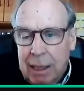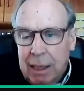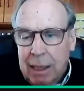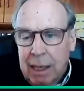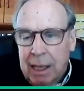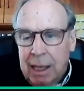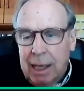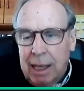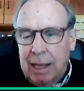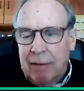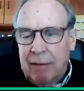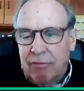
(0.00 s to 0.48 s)

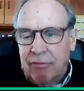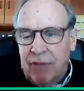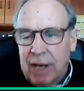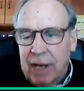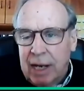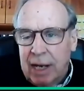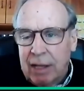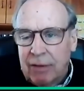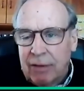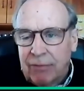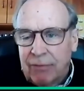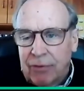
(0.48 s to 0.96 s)
He
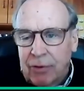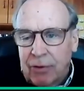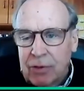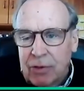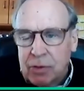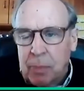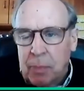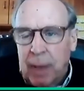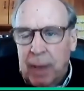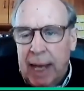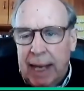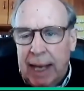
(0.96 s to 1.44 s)
invented the
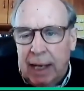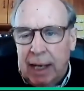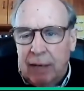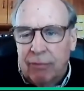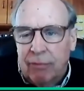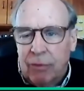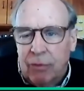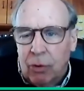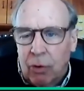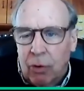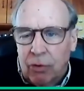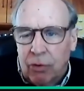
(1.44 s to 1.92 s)
first bank of
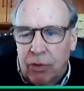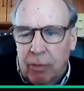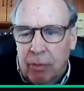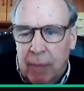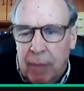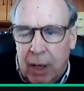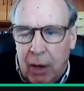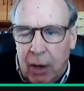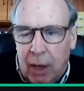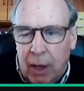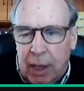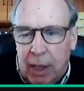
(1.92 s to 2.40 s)
North
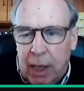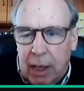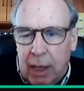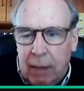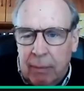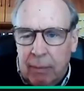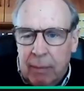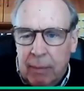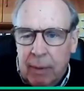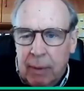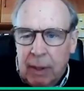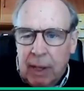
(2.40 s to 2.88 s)
America,
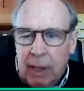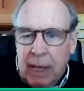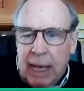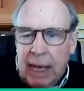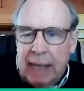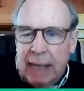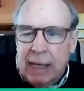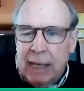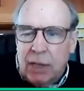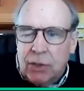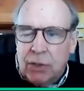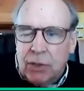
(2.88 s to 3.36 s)

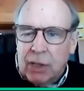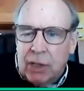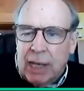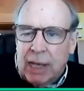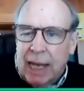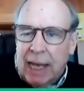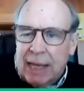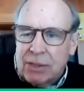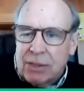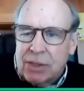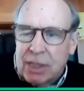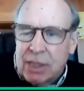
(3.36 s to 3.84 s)
and he took
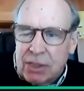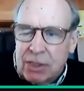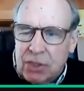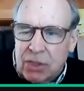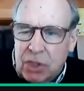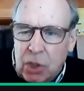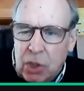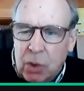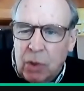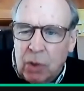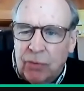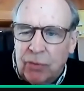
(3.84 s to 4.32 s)
as his
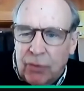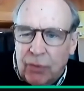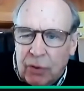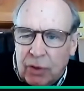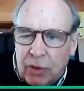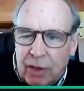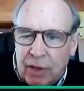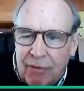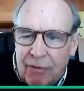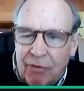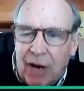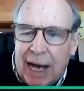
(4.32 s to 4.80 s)
youthful
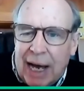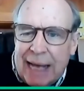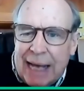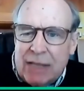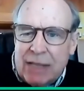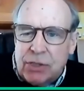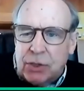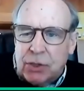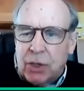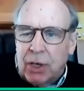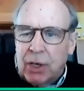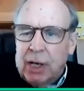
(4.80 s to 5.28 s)

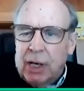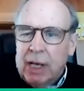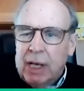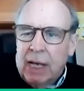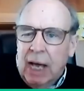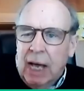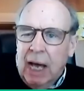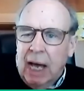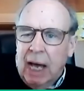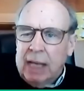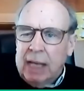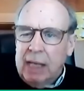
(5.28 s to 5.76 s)
advisor
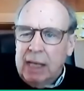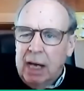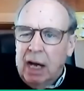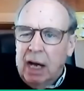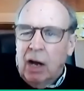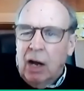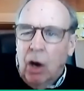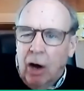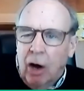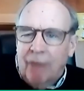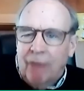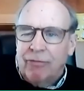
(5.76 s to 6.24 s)
a
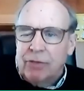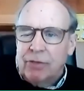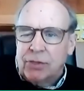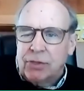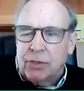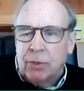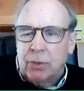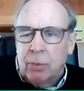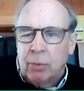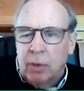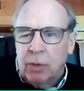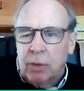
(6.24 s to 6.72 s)
young
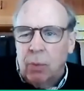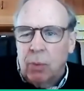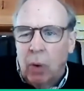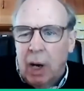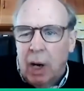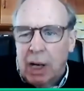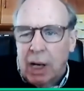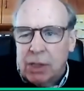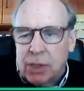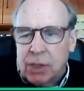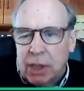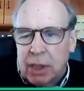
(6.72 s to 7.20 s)
officer with
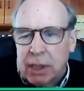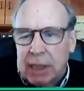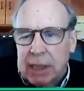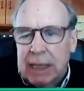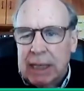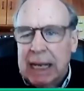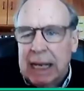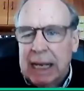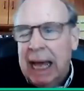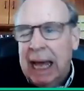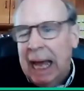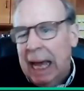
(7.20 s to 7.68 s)

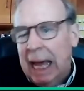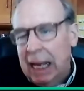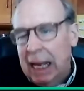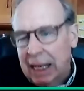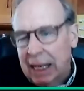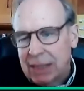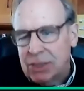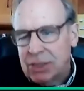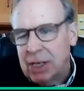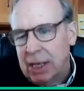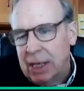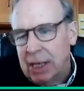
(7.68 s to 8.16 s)
Washington,
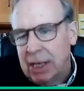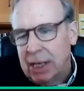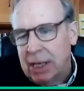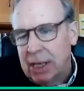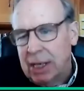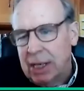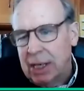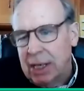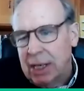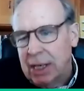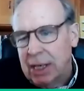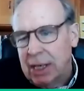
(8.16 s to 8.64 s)
Alexander
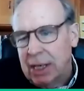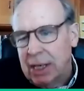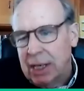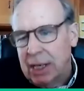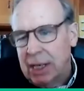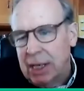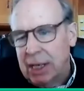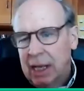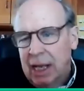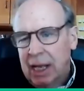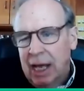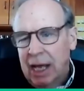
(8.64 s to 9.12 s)

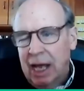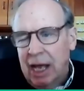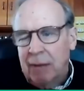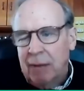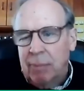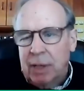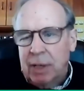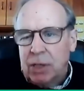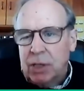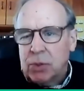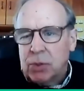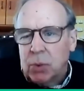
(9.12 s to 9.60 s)
Hamilton.
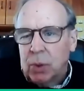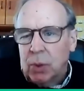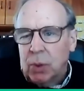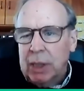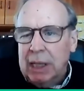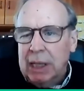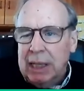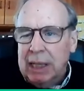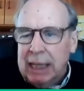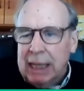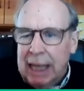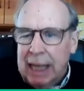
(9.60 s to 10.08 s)
And
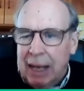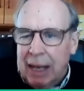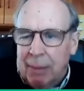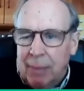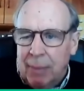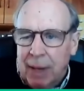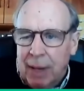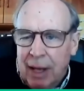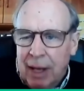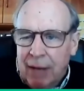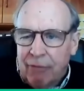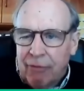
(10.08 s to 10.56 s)
between
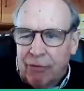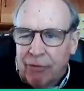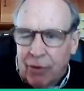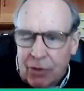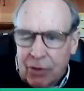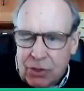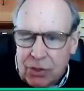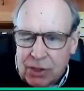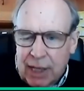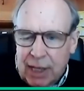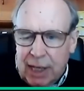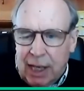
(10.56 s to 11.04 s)
them,
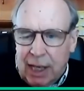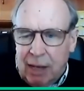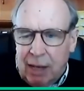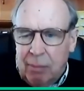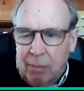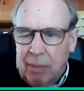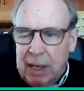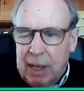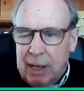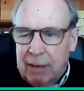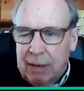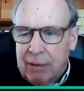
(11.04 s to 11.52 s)
first they
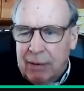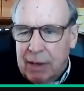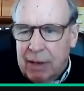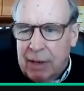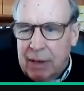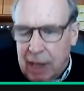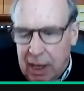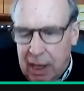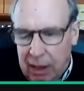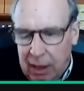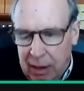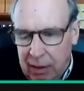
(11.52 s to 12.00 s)
commit,
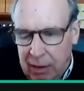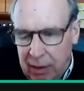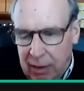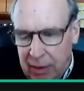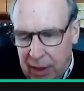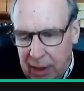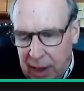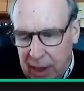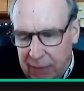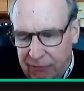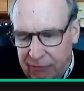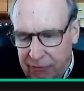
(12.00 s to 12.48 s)
uh,
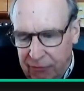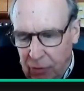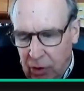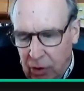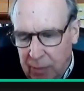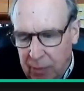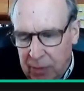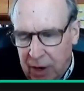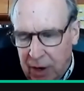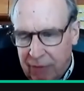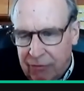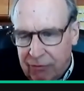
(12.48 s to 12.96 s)
uh,
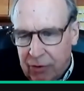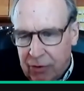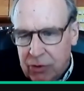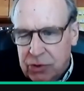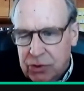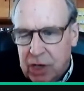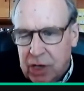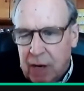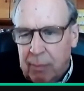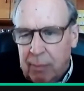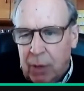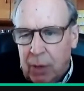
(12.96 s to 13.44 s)
formed our
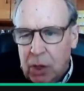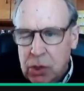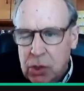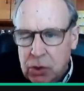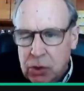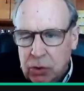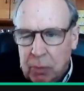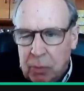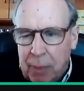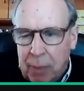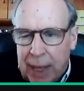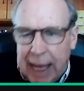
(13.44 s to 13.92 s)
first
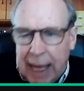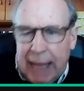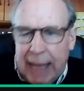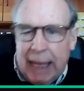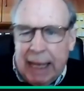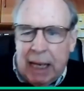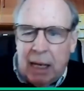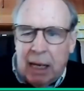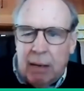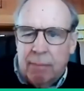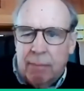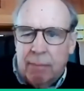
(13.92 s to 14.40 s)
commercial bank,